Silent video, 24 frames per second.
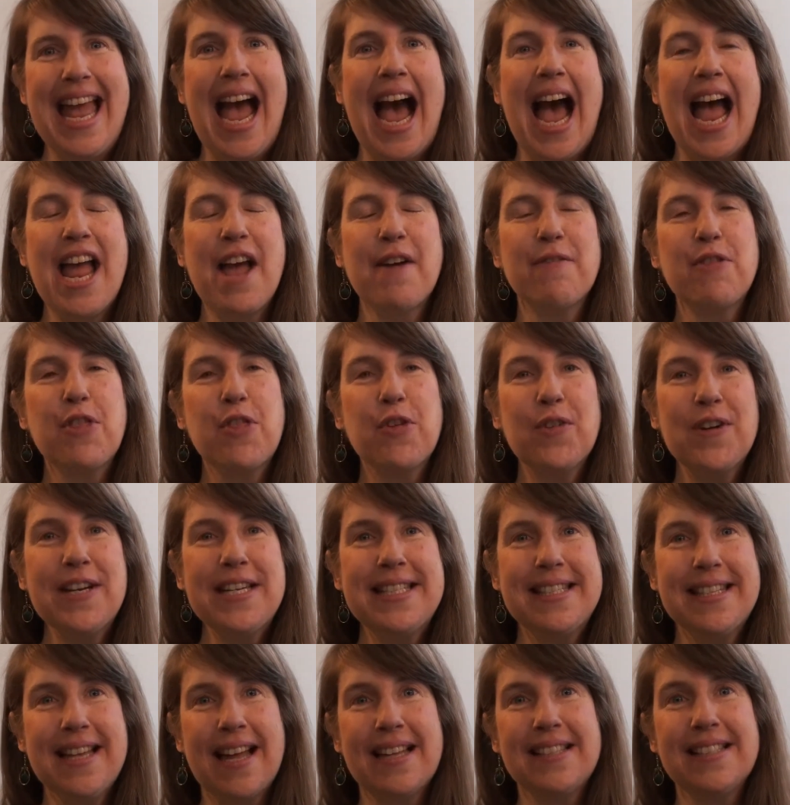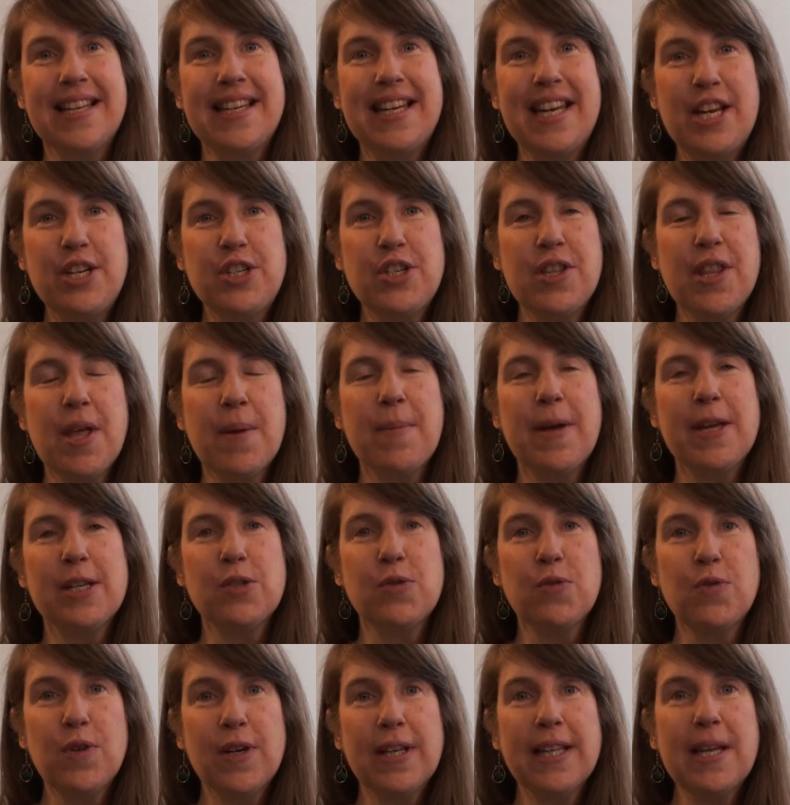I have 3 sons and each of them
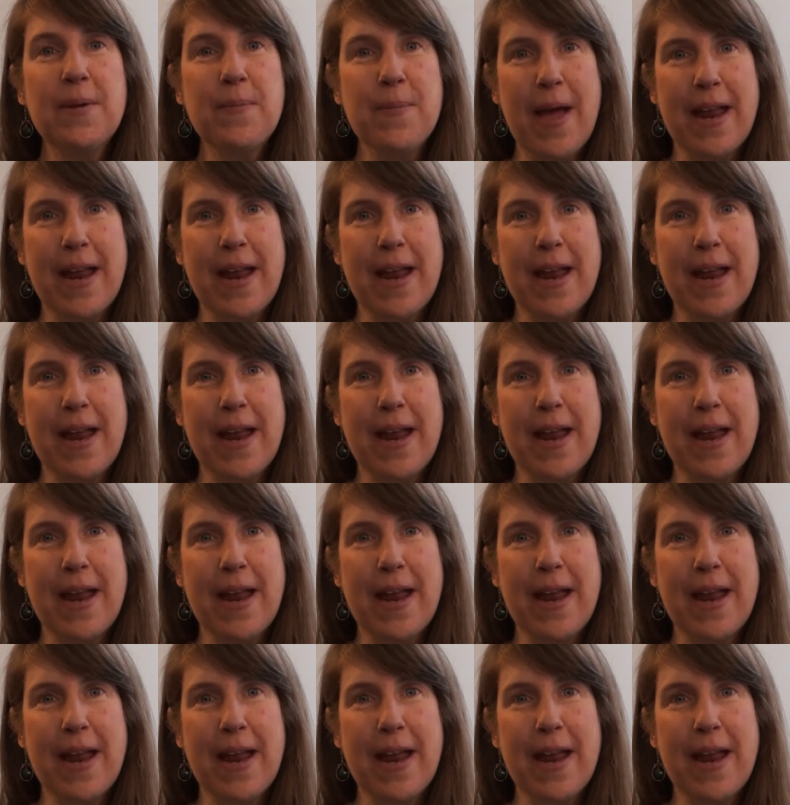has really